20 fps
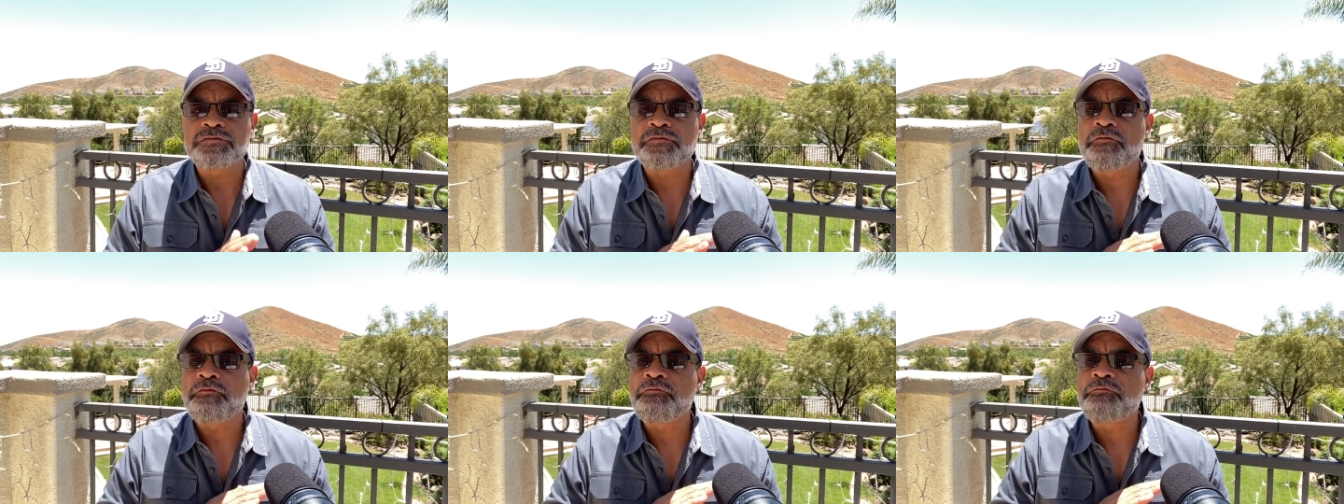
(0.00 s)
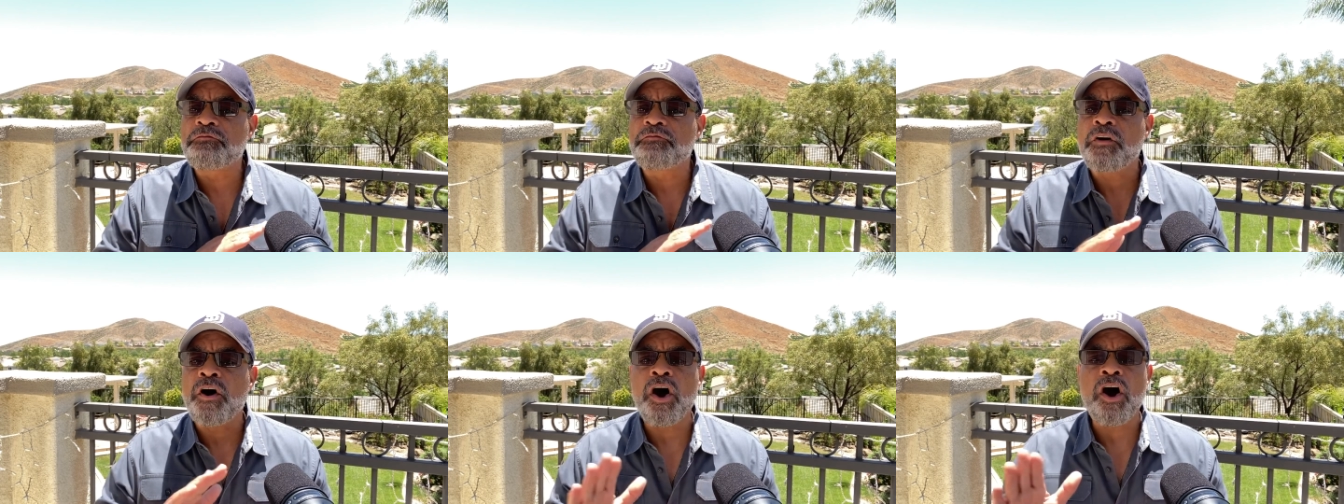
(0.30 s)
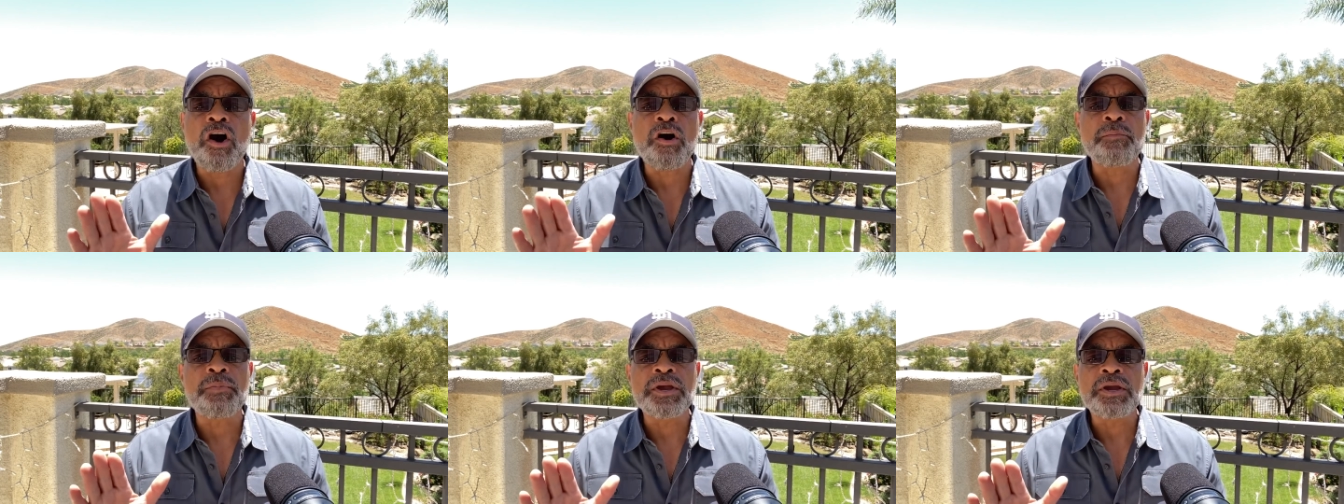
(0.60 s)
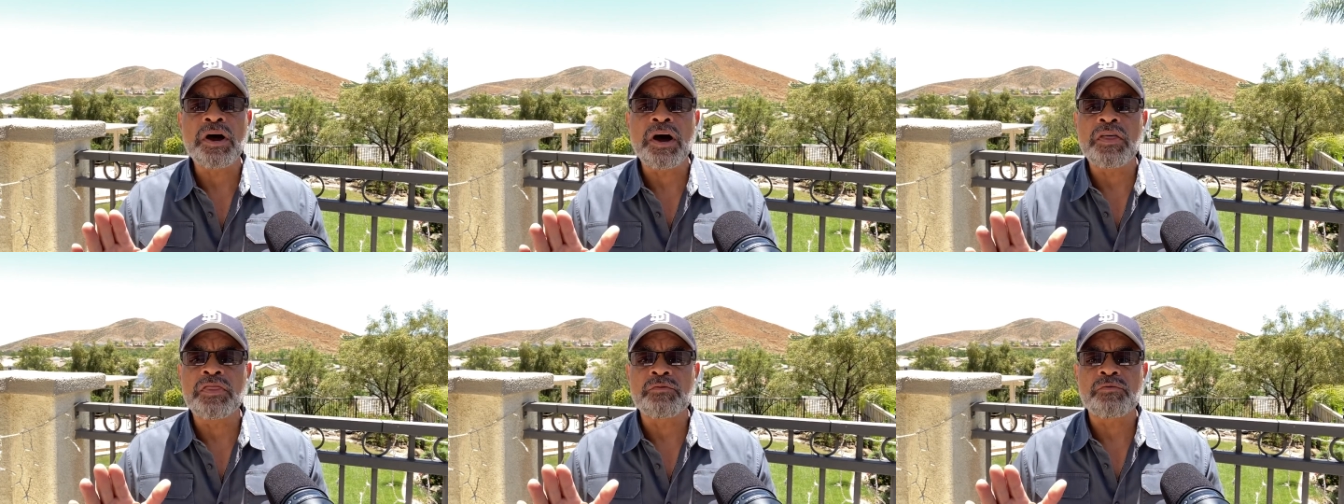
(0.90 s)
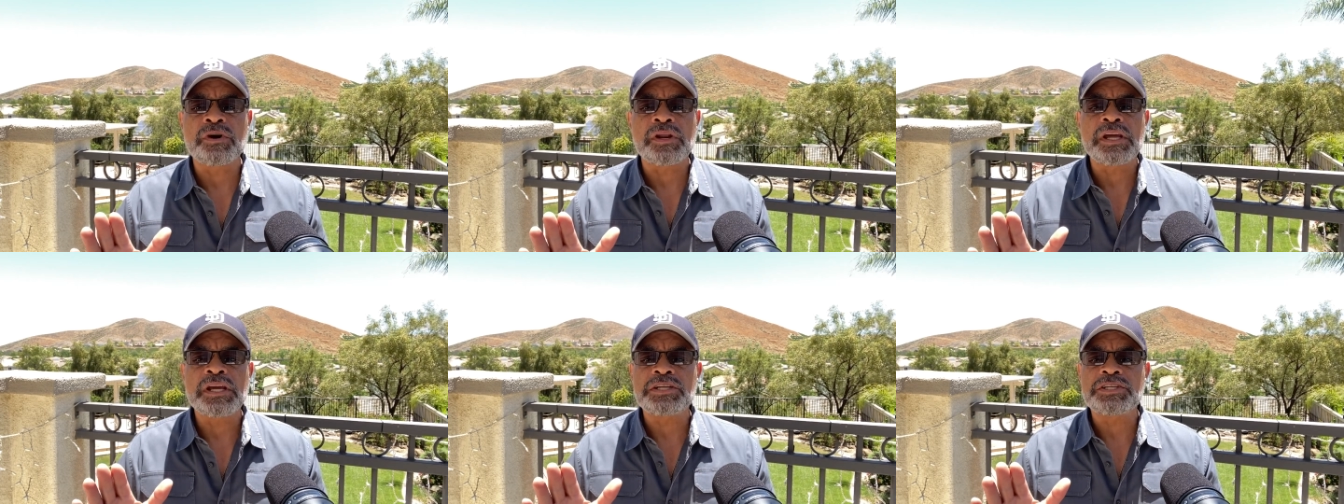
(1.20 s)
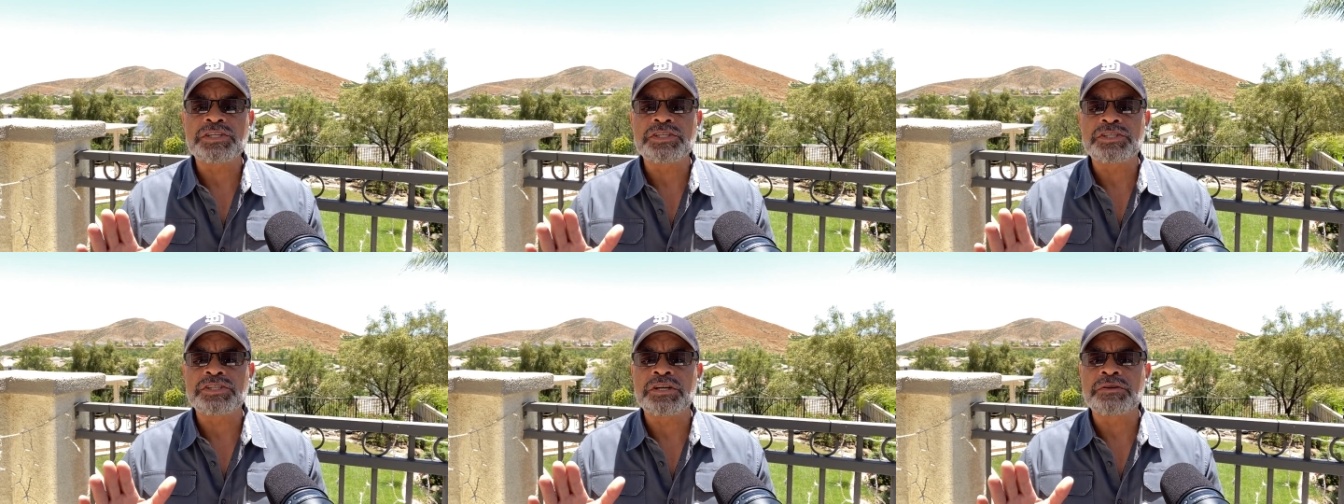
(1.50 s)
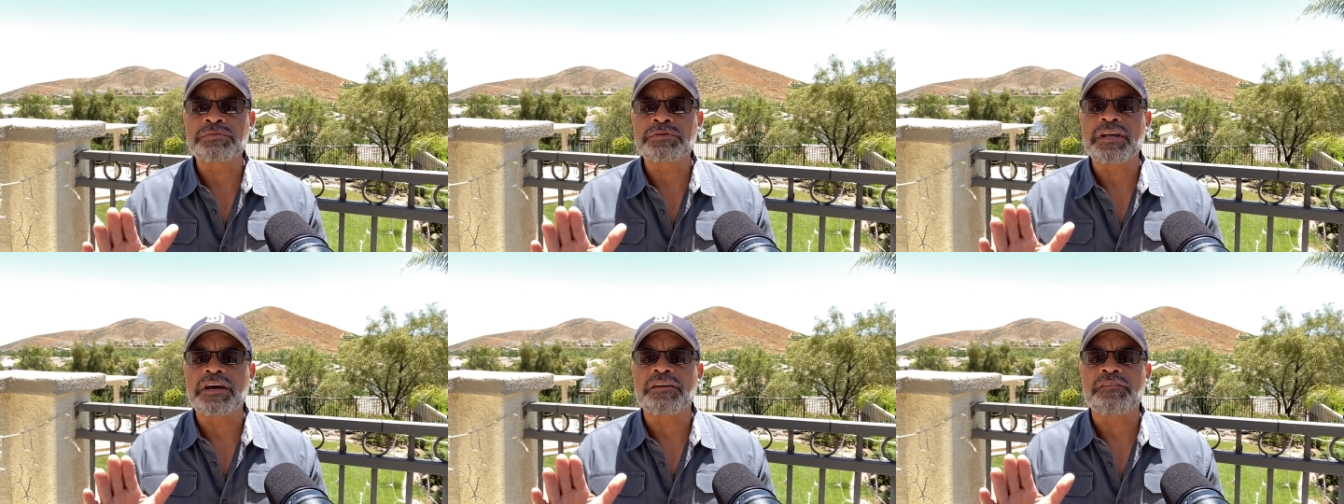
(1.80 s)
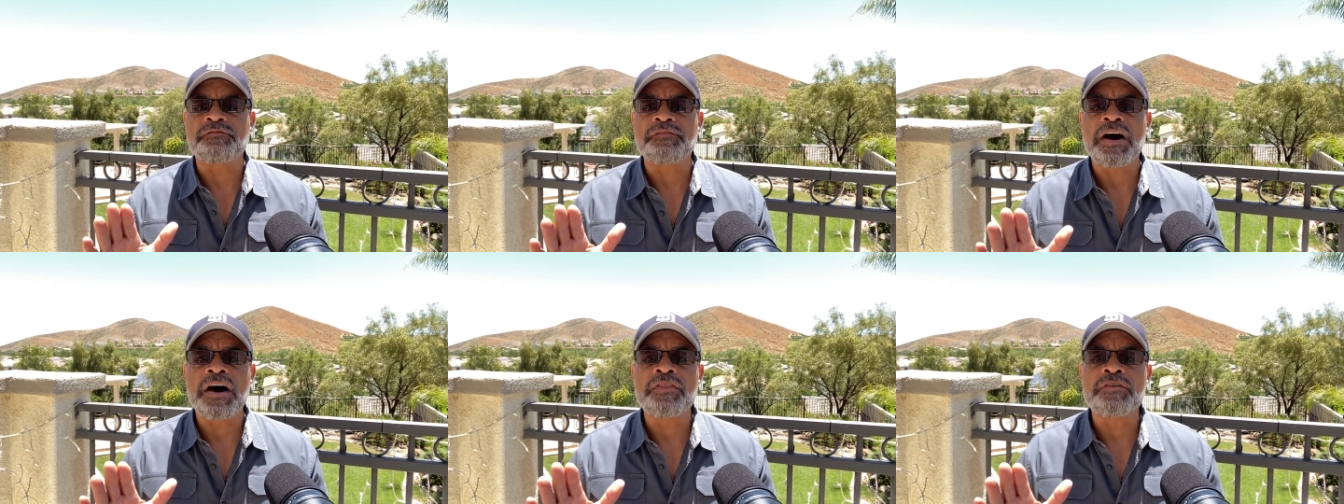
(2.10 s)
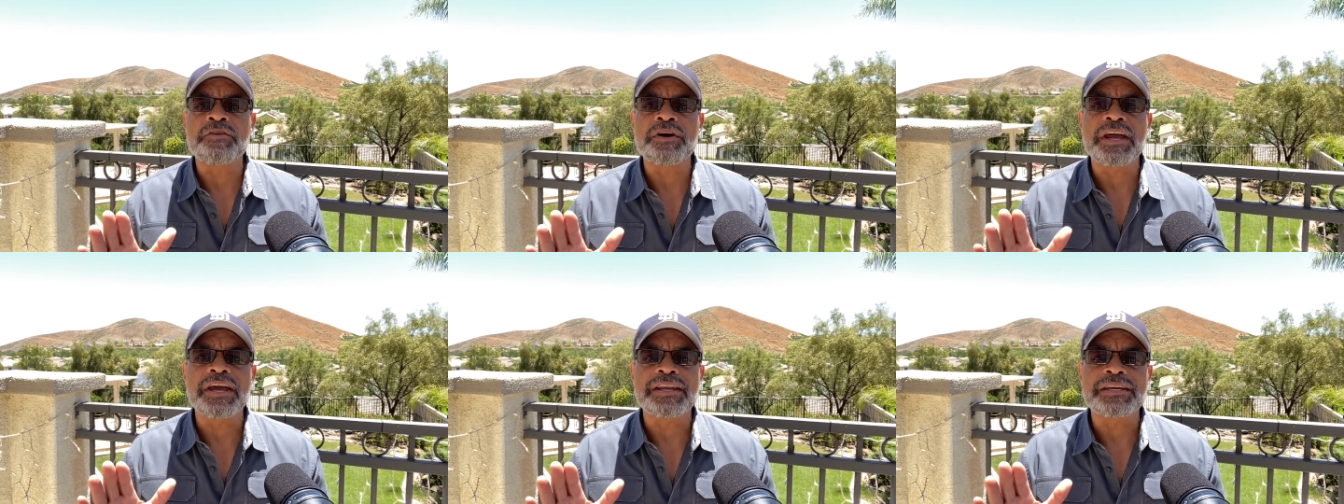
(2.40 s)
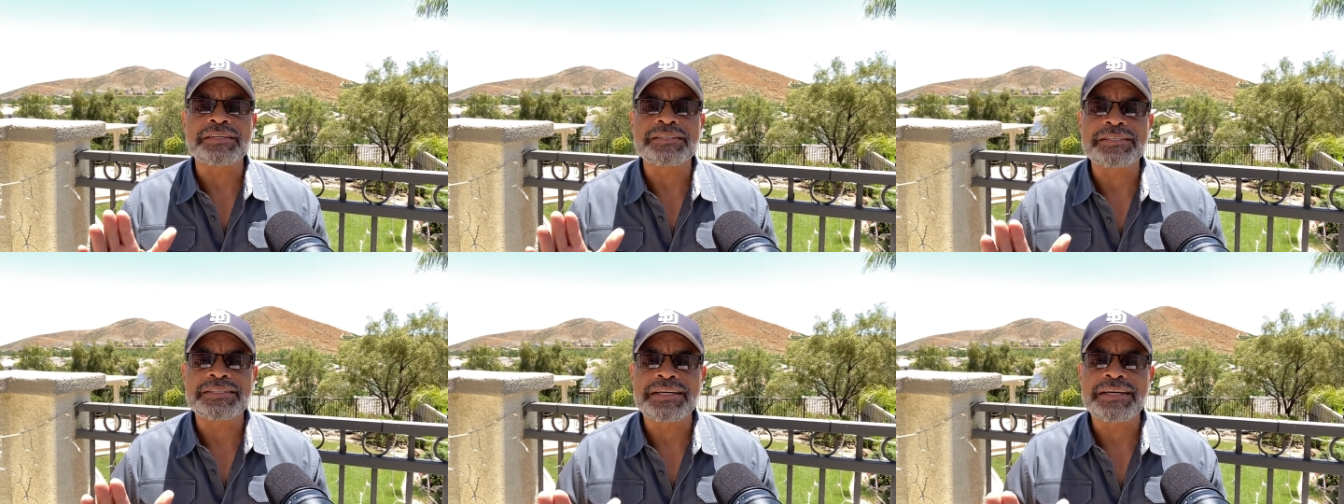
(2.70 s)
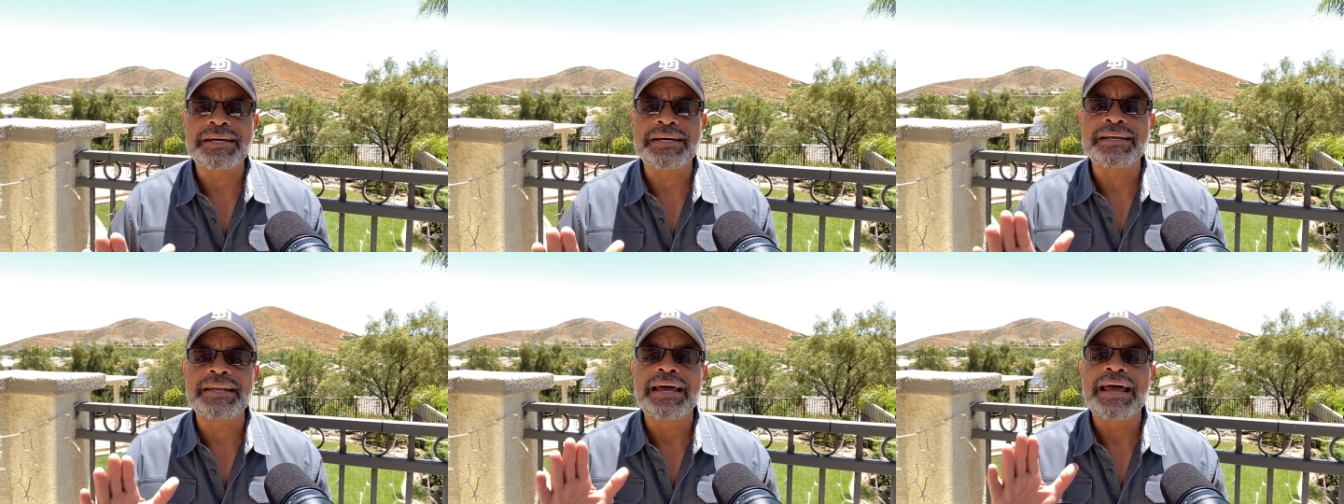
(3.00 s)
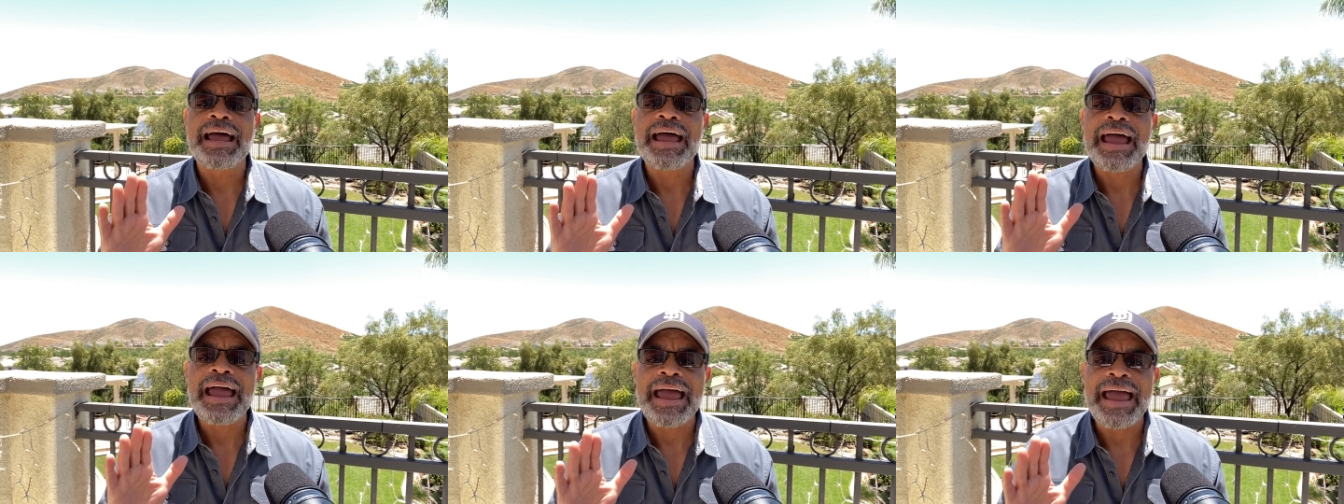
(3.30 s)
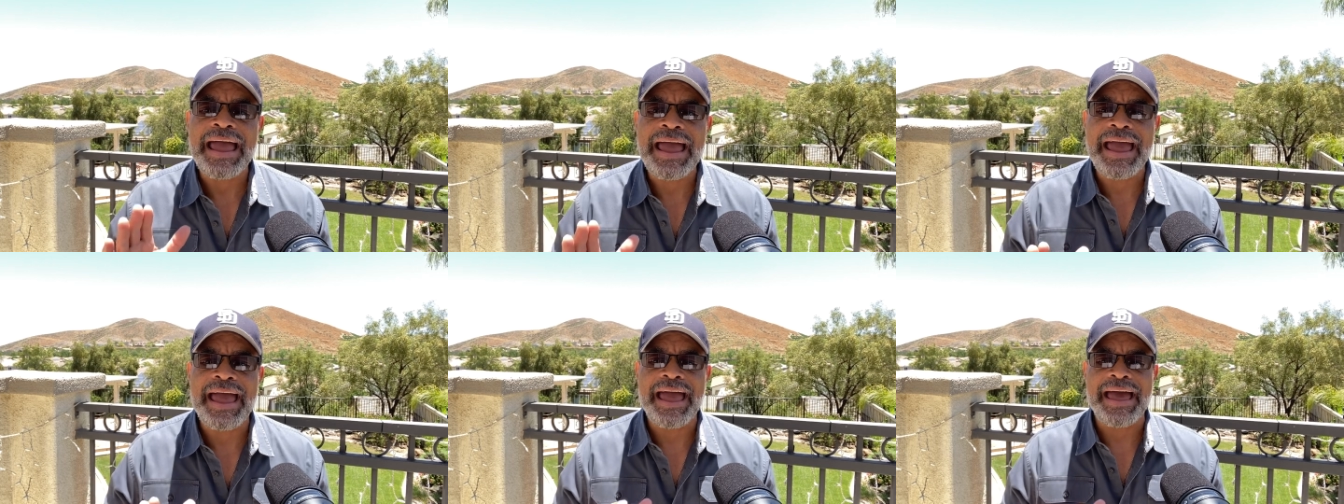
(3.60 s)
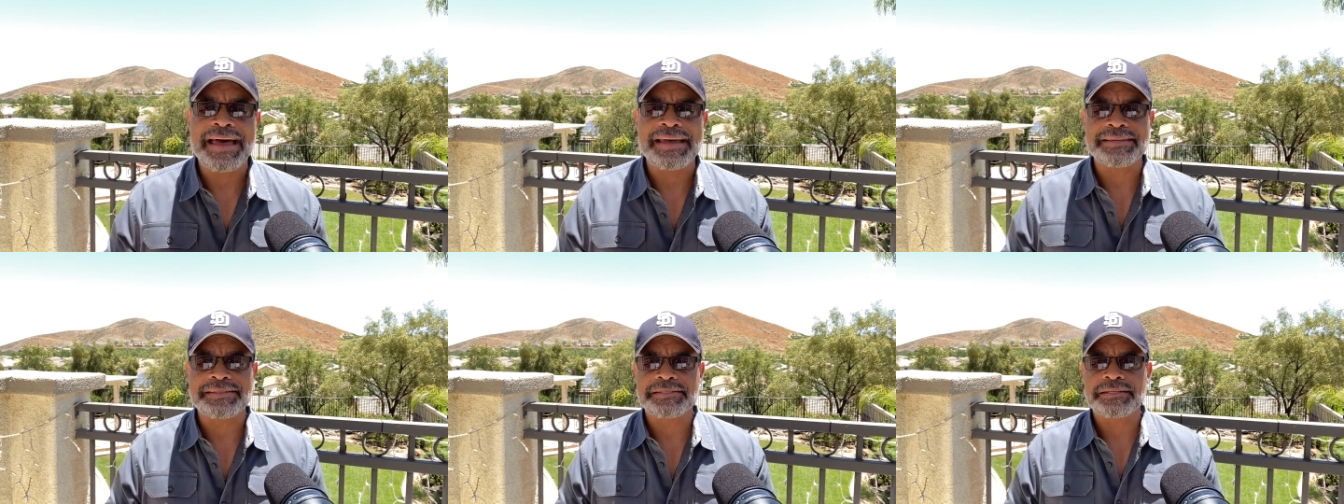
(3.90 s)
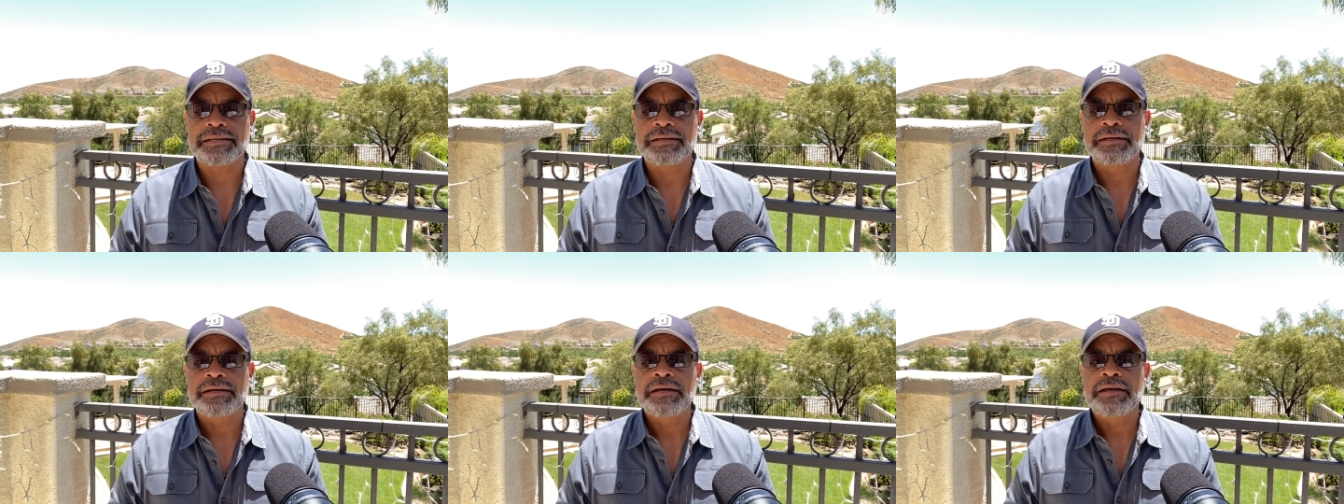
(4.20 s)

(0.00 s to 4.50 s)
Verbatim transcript: far beyond the relationships that a father and a son has.